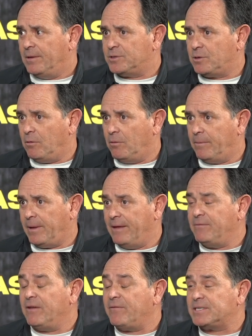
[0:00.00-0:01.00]
So
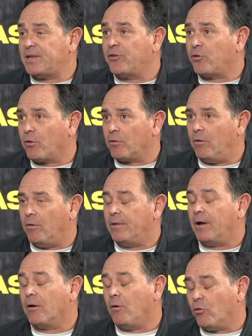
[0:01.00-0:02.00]
even if it's internal,
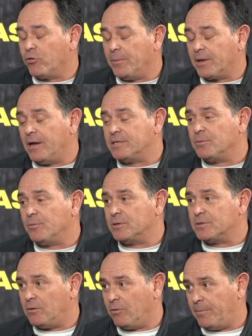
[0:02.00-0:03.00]
our ultimate customer is
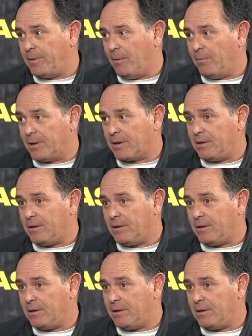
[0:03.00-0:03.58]
still the public.